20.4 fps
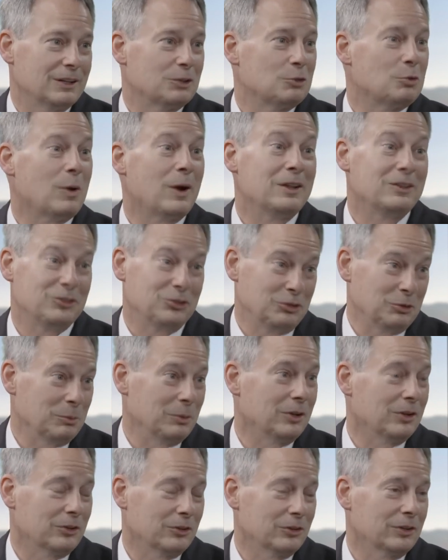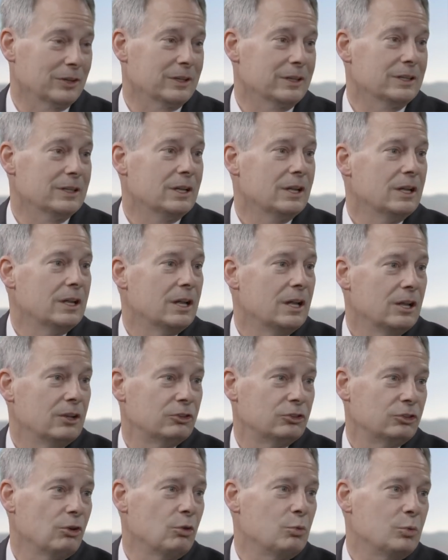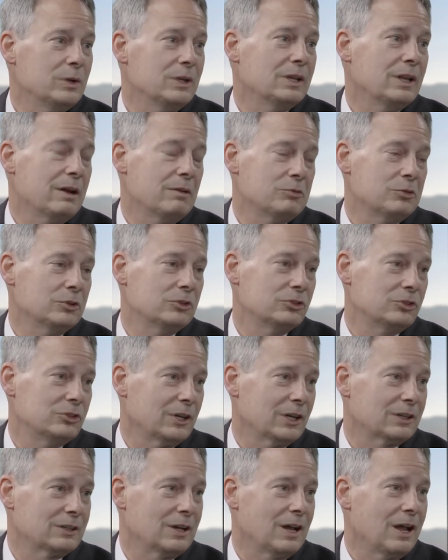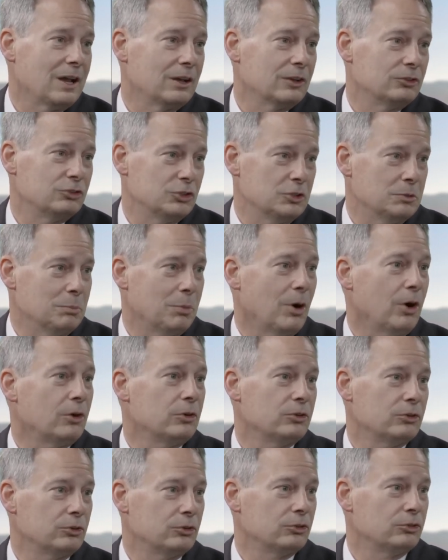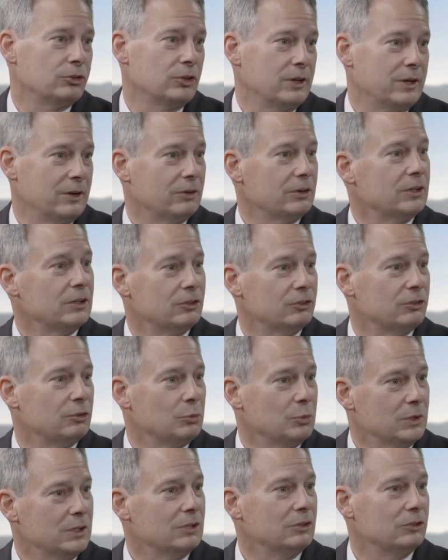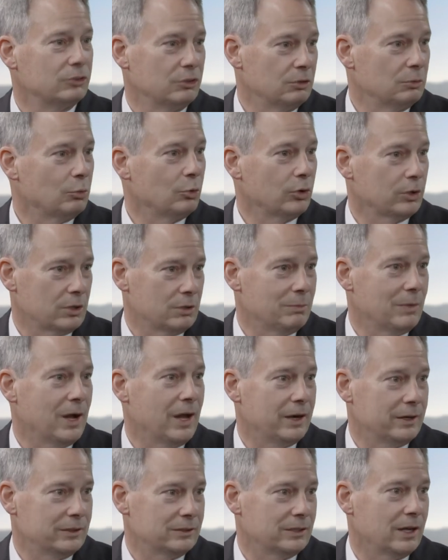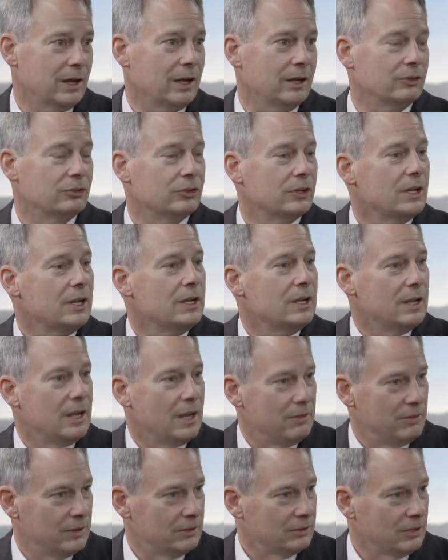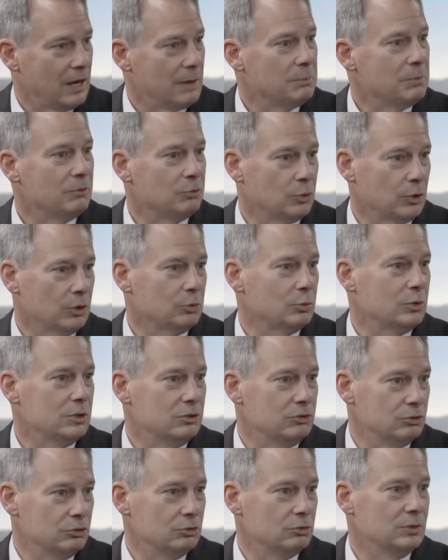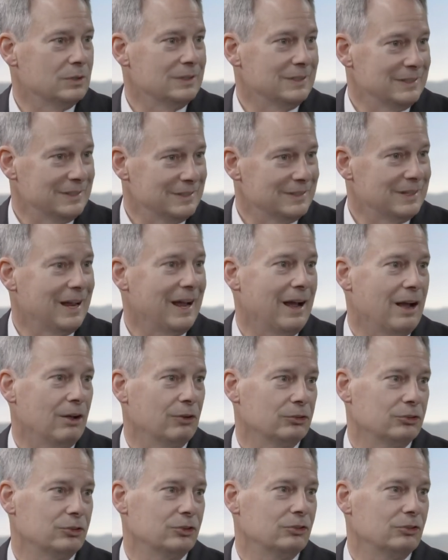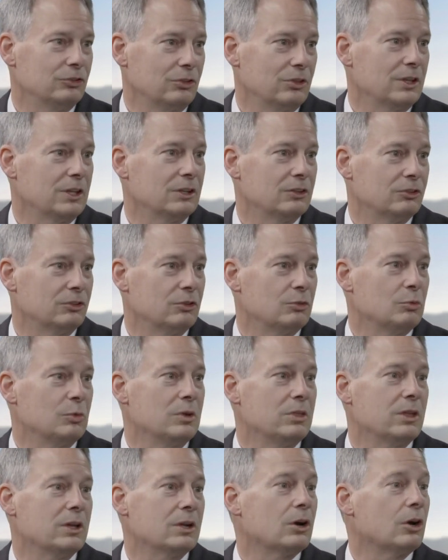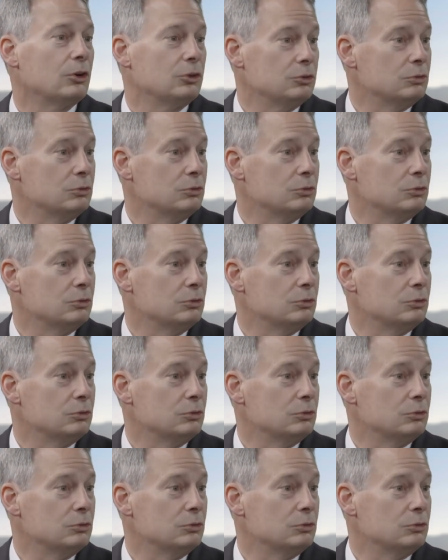quite similarly. And so we leverage technology partners in areas that we consider more commoditized. And the type of work we do in-house is things that we think are